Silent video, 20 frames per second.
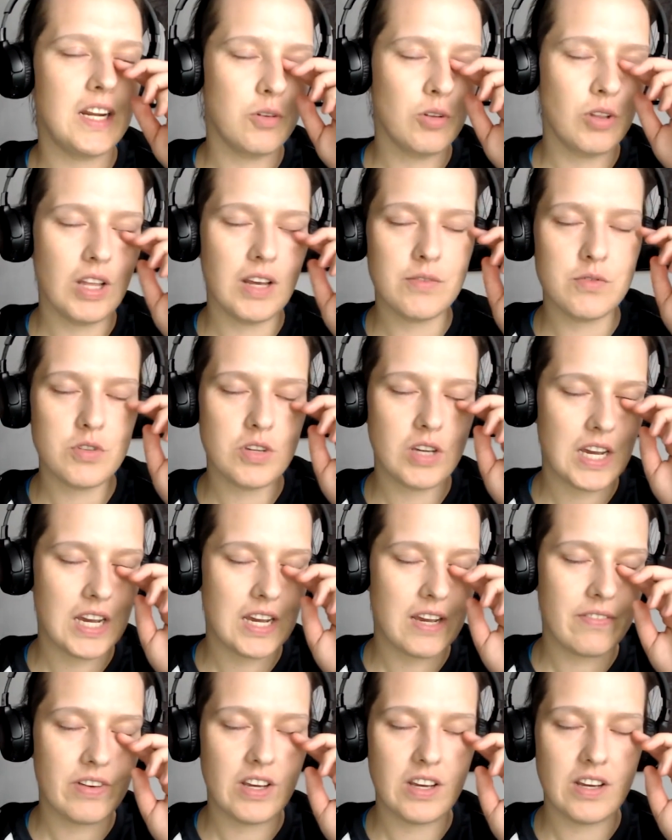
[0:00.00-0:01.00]
I would love to
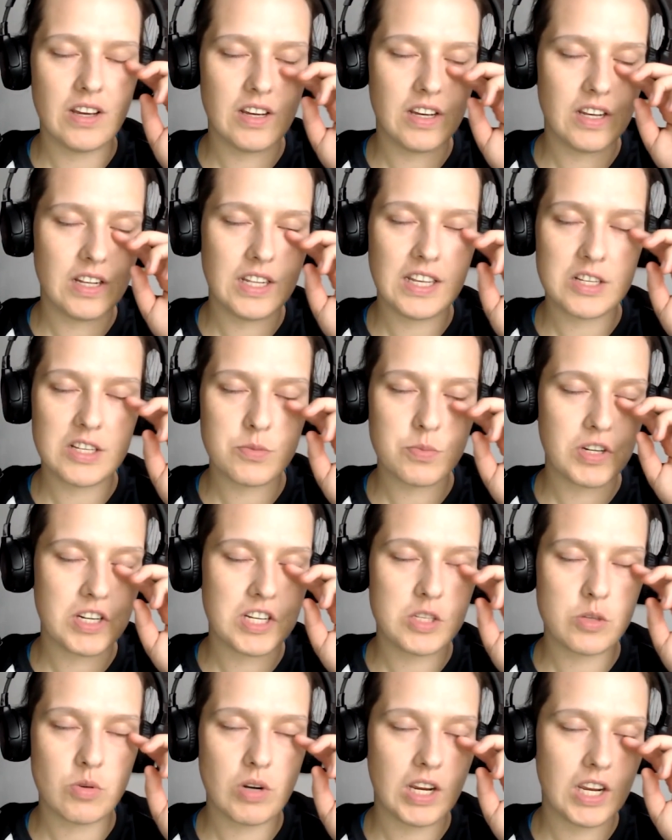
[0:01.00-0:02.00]
have the
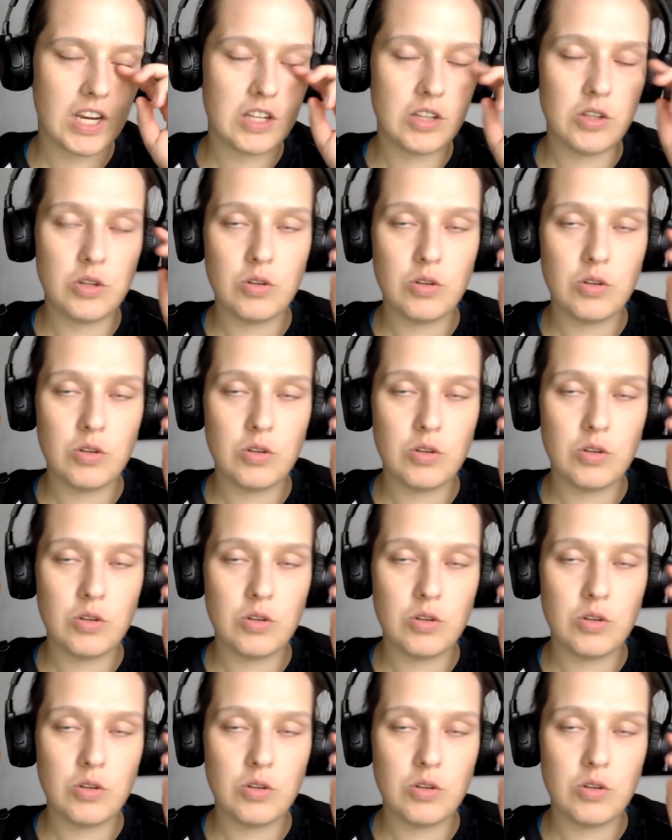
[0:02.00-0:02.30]
experience where I can